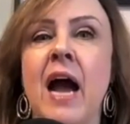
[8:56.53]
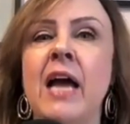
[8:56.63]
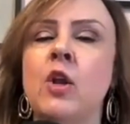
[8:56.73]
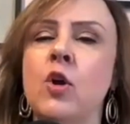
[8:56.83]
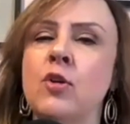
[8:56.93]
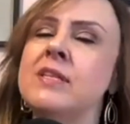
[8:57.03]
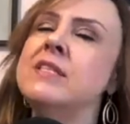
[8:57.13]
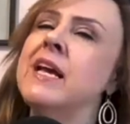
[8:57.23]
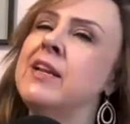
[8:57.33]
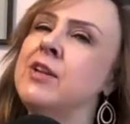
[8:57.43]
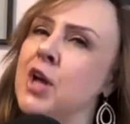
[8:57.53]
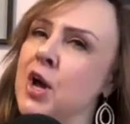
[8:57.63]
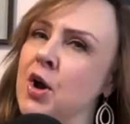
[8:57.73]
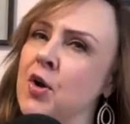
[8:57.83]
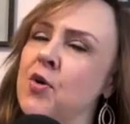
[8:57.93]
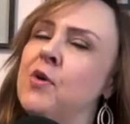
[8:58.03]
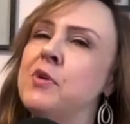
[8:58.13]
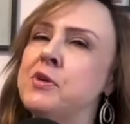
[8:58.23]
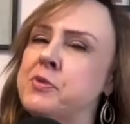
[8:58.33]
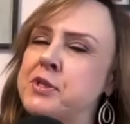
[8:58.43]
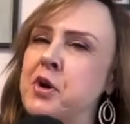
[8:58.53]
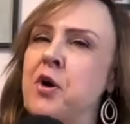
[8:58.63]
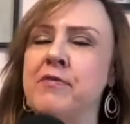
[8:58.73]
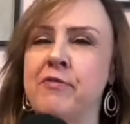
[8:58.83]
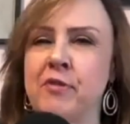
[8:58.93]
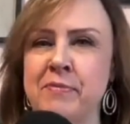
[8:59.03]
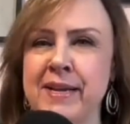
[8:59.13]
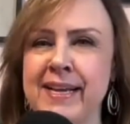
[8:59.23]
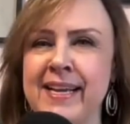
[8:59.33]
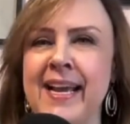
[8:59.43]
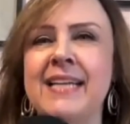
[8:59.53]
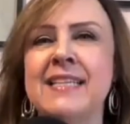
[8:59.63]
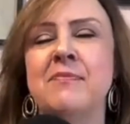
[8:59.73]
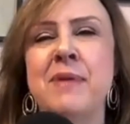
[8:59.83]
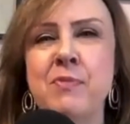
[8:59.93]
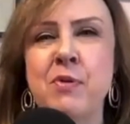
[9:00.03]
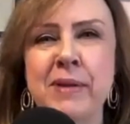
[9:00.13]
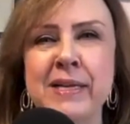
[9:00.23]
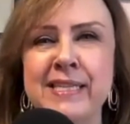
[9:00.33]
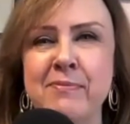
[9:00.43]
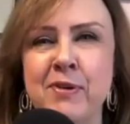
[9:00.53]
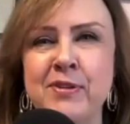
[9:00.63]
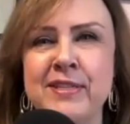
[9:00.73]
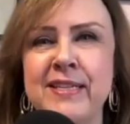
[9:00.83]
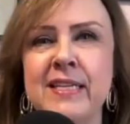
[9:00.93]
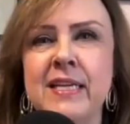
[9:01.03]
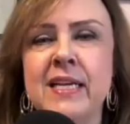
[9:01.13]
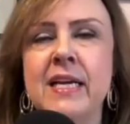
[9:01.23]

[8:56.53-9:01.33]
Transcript: I learned to say no, which was hard for me as a people-pleasing person.